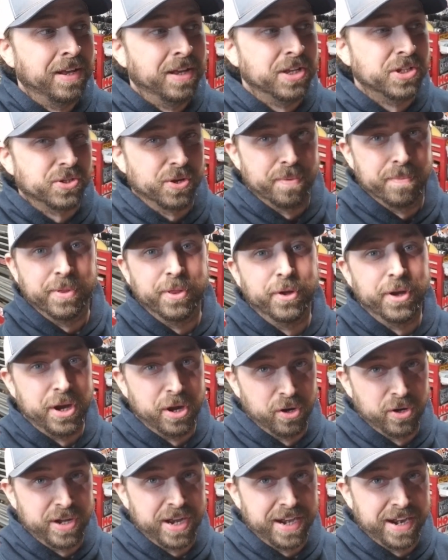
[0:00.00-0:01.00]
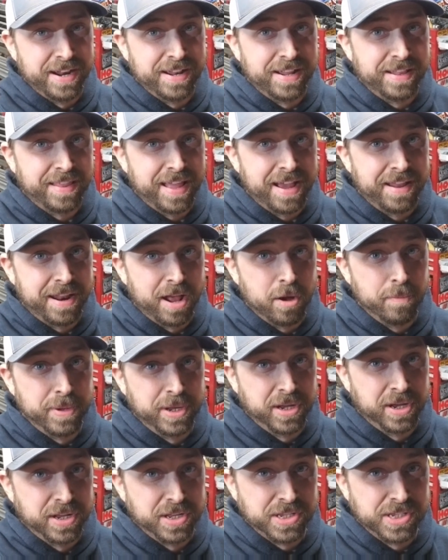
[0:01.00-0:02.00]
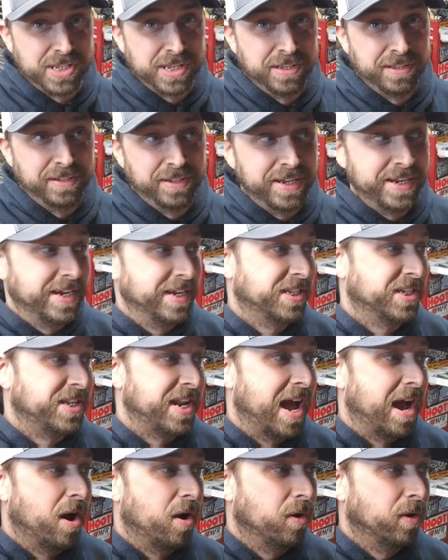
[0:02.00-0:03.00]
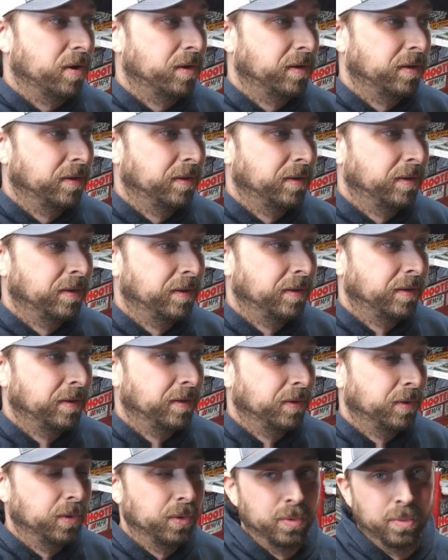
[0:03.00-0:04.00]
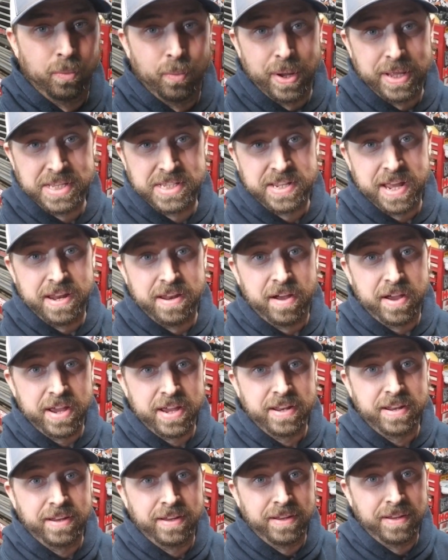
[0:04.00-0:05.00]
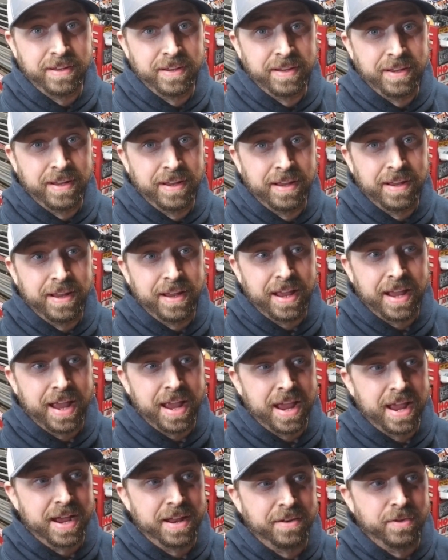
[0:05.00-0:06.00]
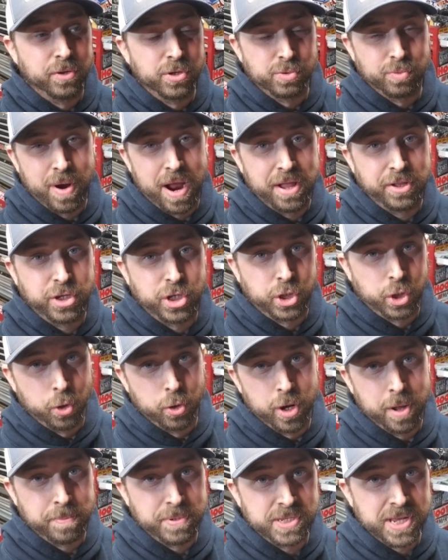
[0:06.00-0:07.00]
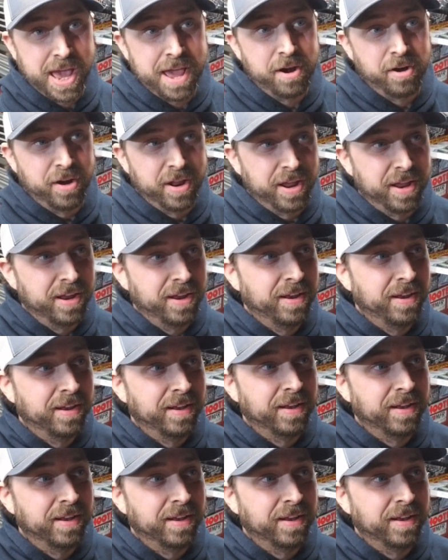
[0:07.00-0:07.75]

So I'm a little irritated at that now because it's now Wednesday night and those rods showed up Saturday.